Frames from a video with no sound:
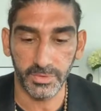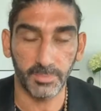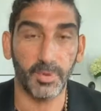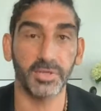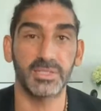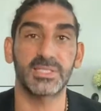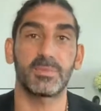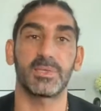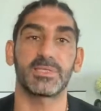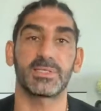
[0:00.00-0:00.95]
the
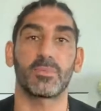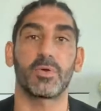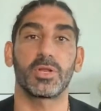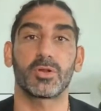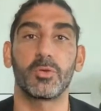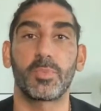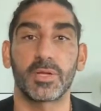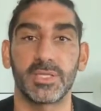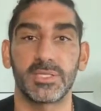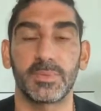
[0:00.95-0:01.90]
participants this morning, group
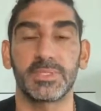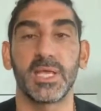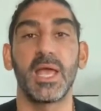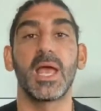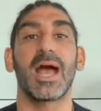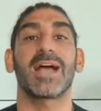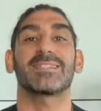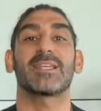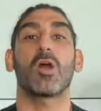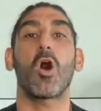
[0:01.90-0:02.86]
participants. I
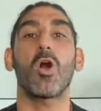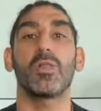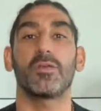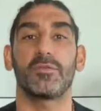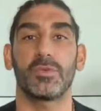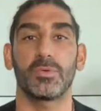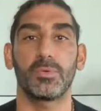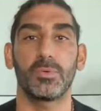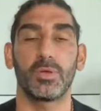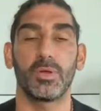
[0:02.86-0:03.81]
said, all of
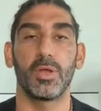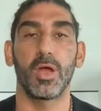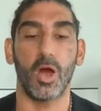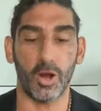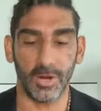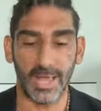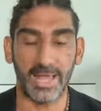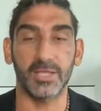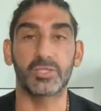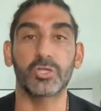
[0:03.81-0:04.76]
you are
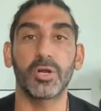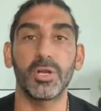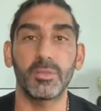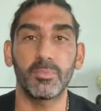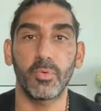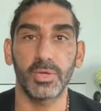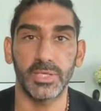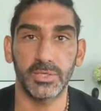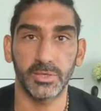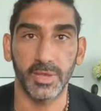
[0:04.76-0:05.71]
at a turning
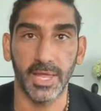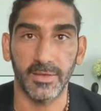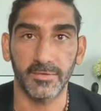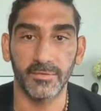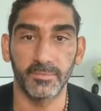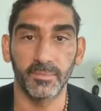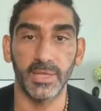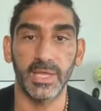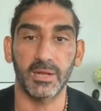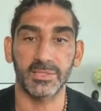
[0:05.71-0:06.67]
point in your life.
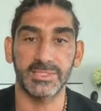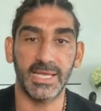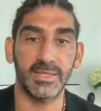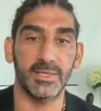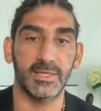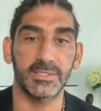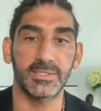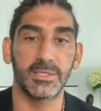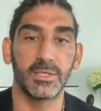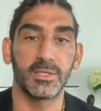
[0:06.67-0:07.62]
And I'll say
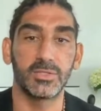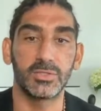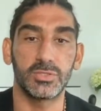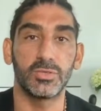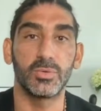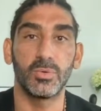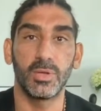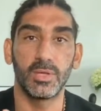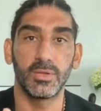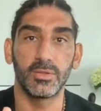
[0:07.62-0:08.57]
this
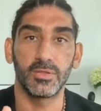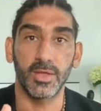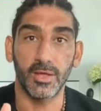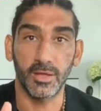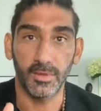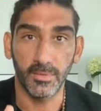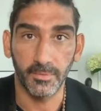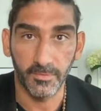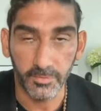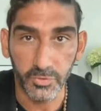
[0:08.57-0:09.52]
to
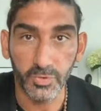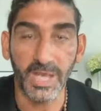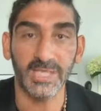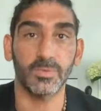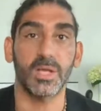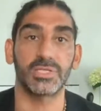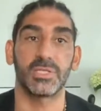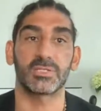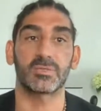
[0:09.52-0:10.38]
you guys watching